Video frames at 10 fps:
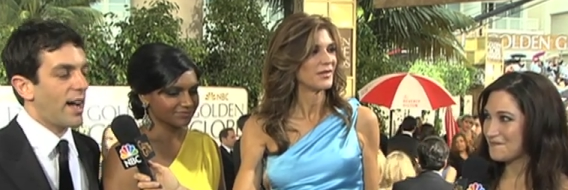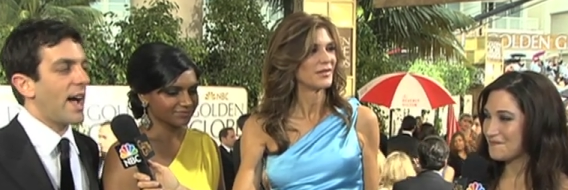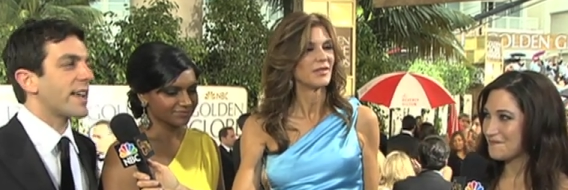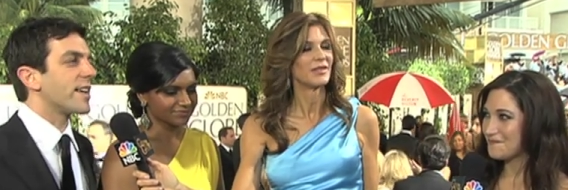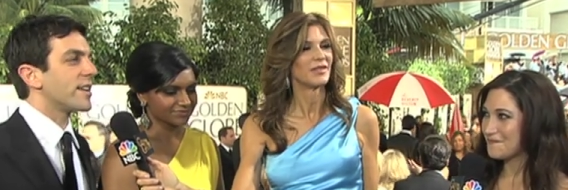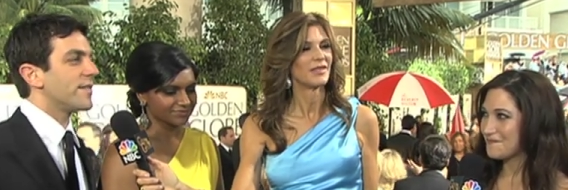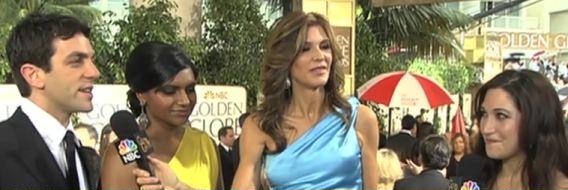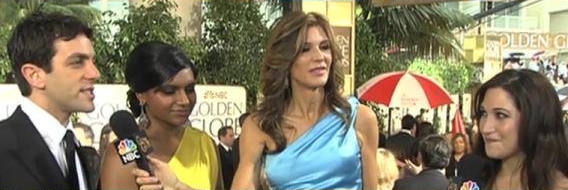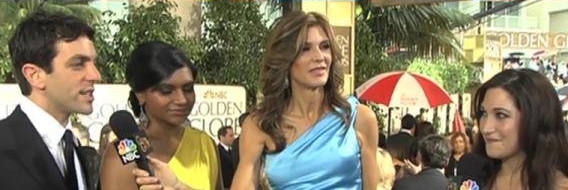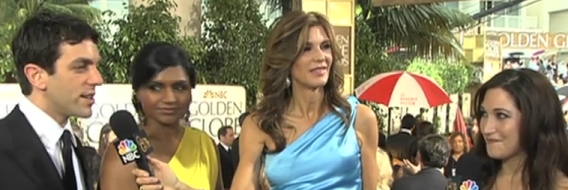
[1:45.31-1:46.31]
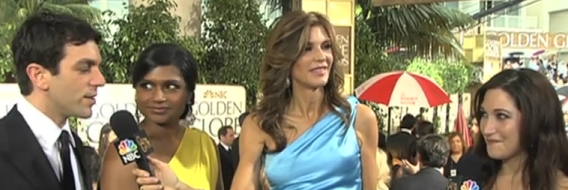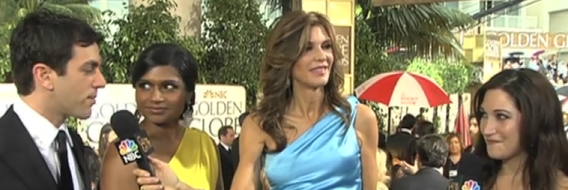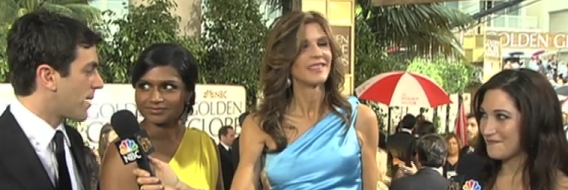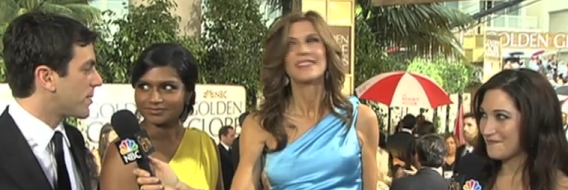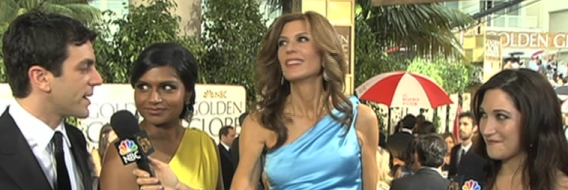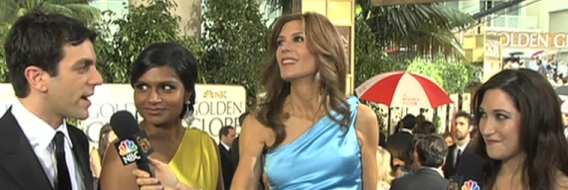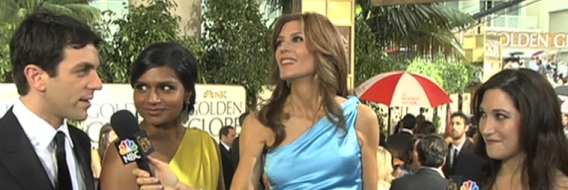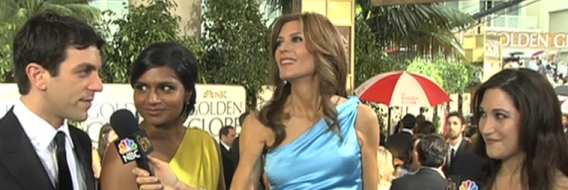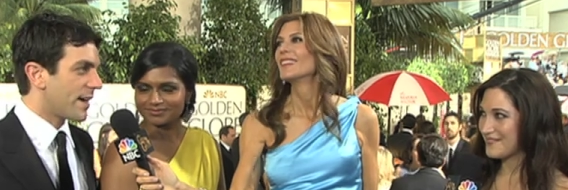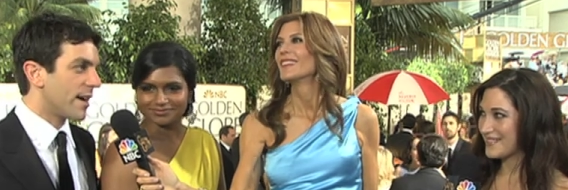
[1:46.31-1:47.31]
Speaker 1: I can confess to you probably out
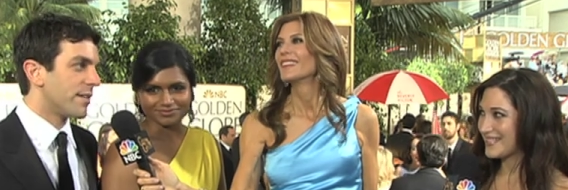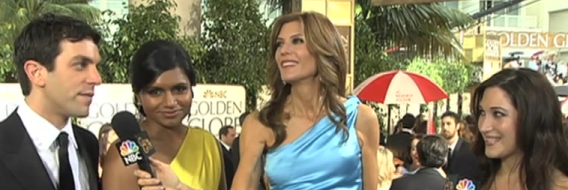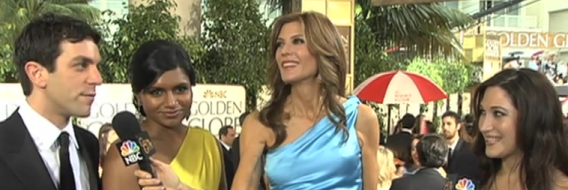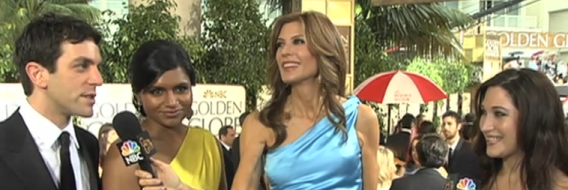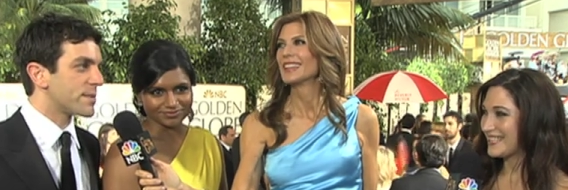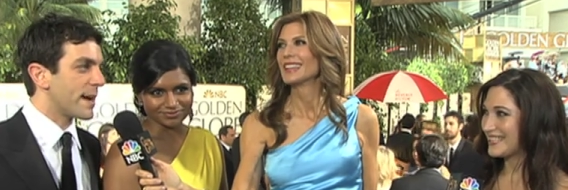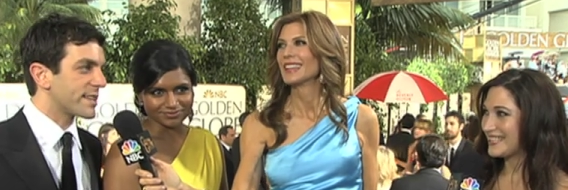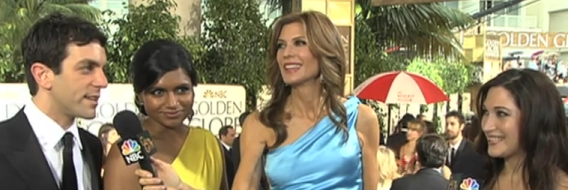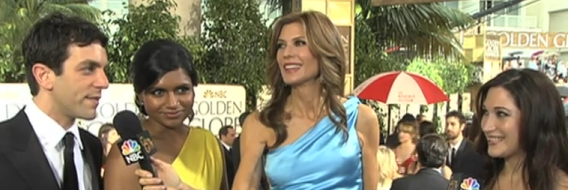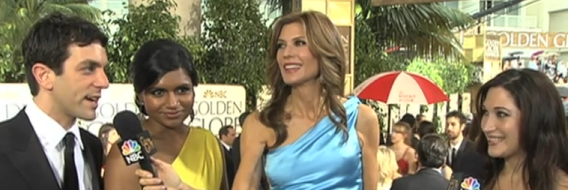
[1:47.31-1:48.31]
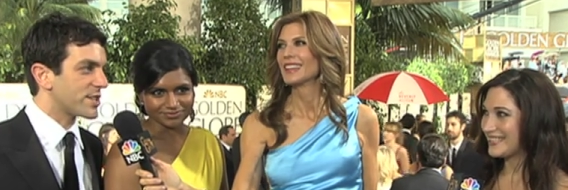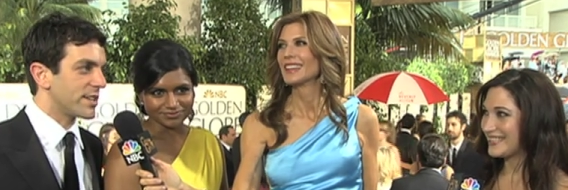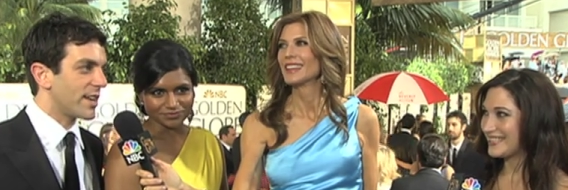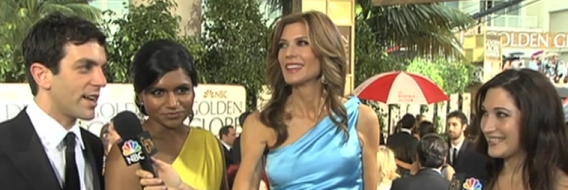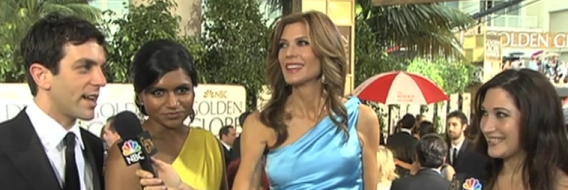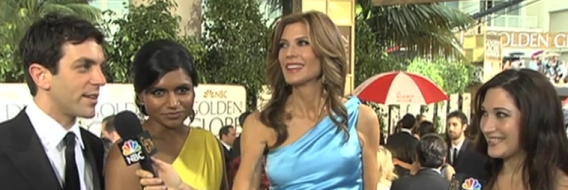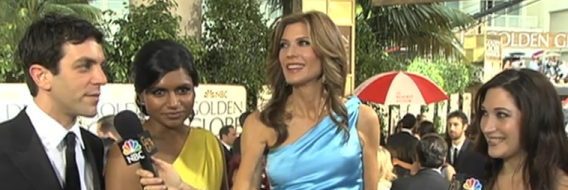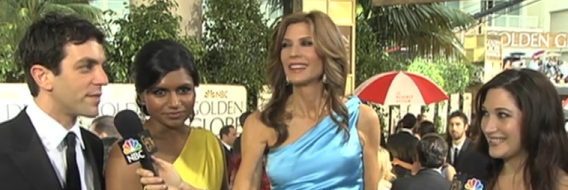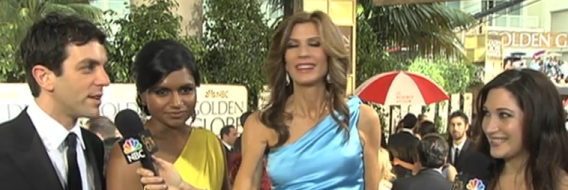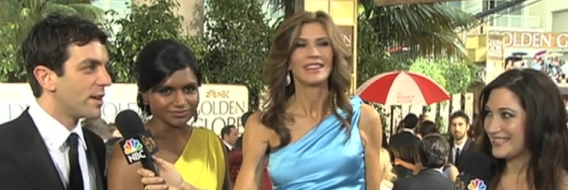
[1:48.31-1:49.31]
of out of respect and affection, not out
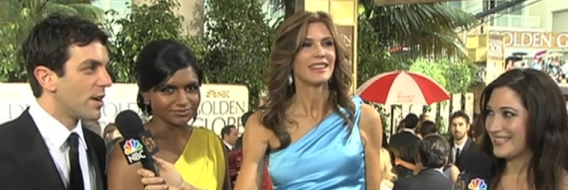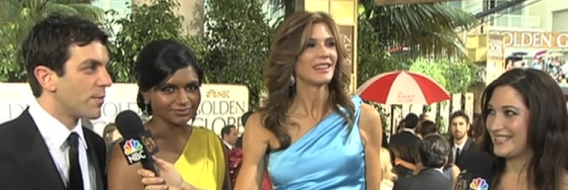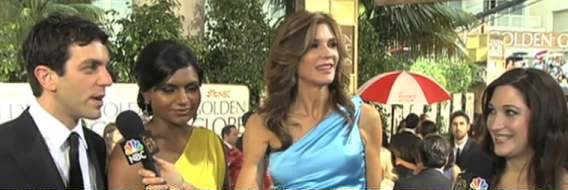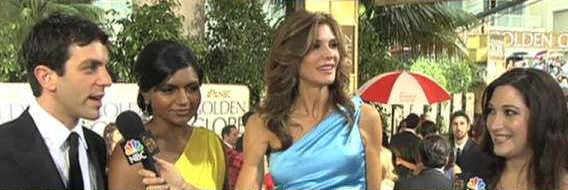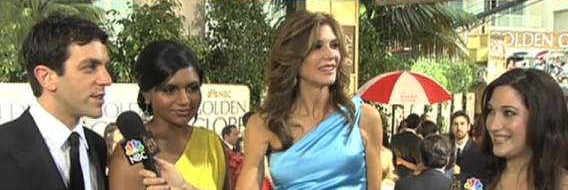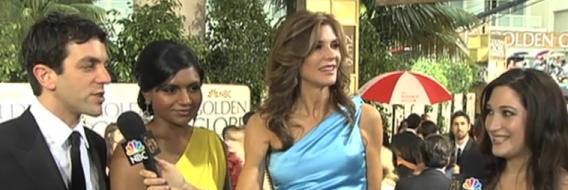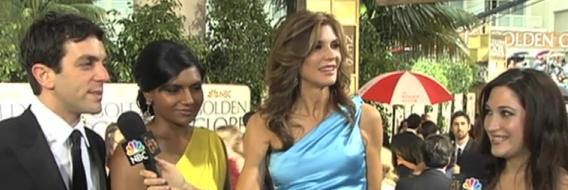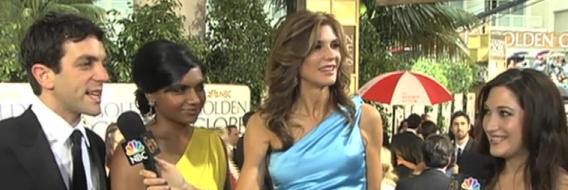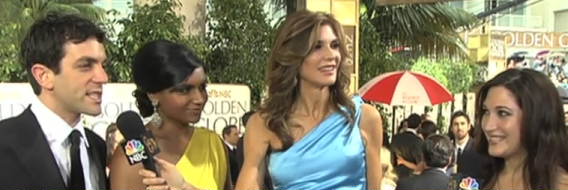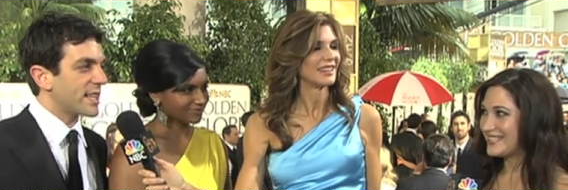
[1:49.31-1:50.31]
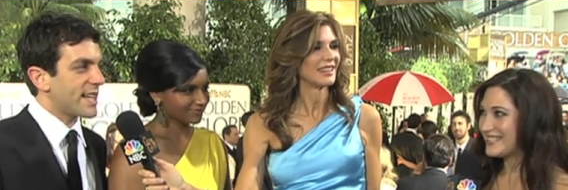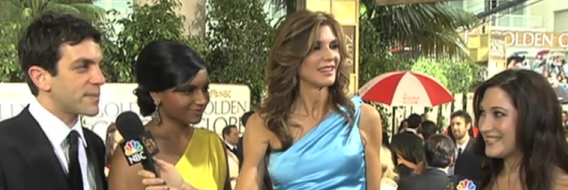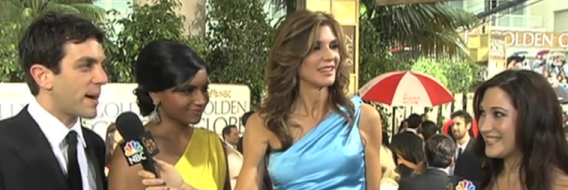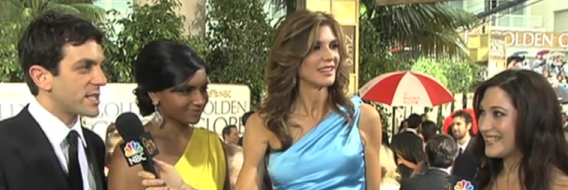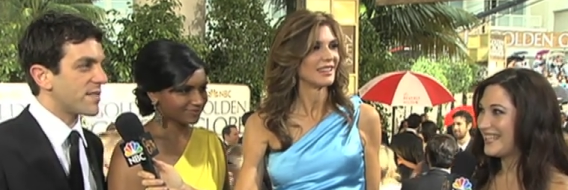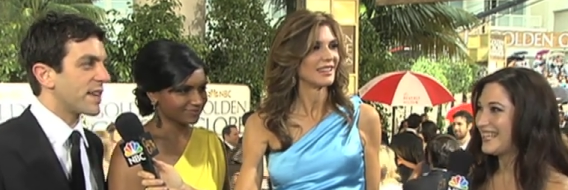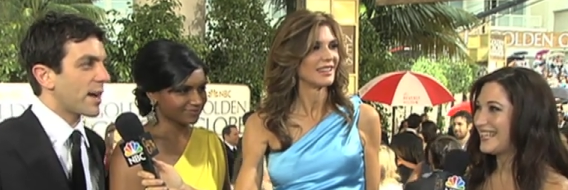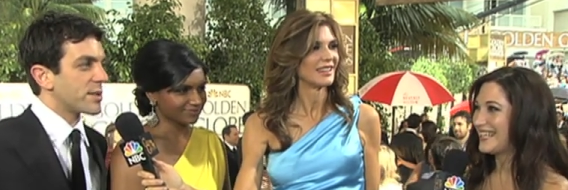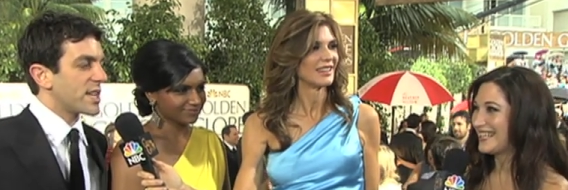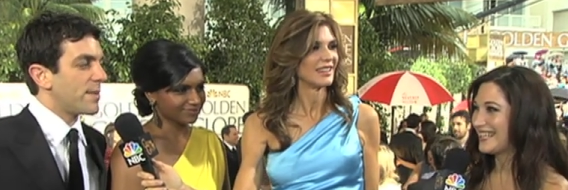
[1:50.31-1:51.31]
of real hatred. But that's the last positive
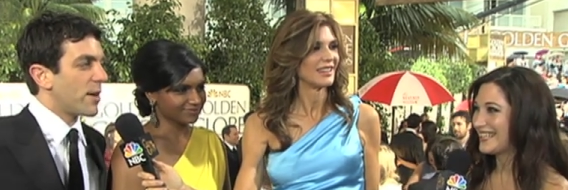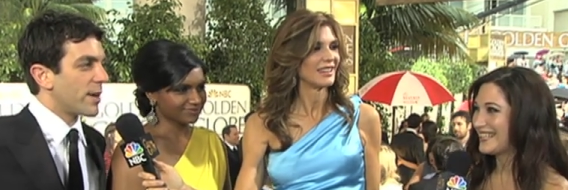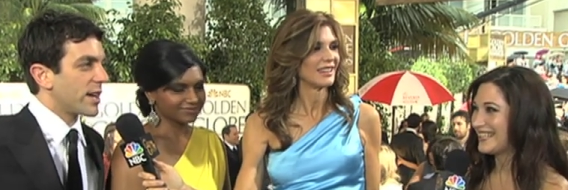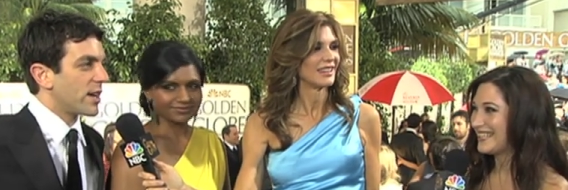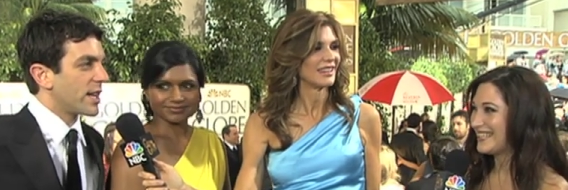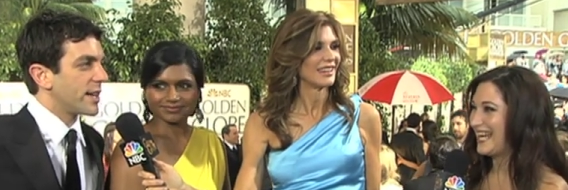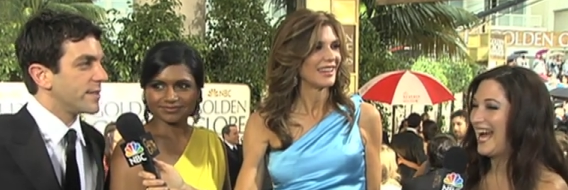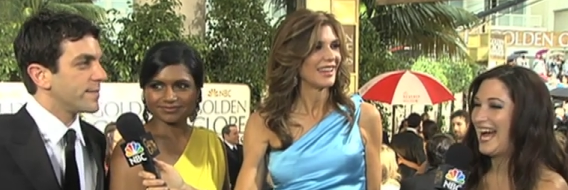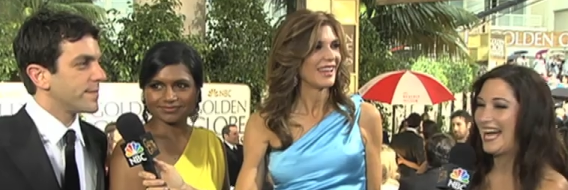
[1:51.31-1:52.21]
thing I will say about Ricky all night.